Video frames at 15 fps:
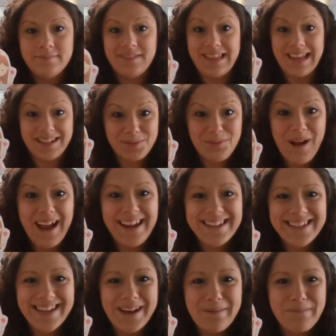that's right,
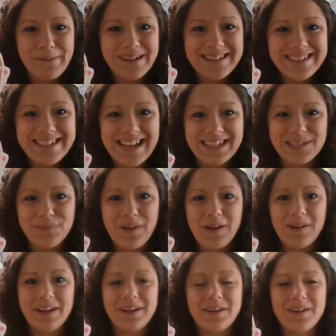princess,
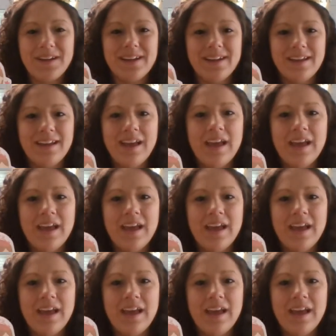very good.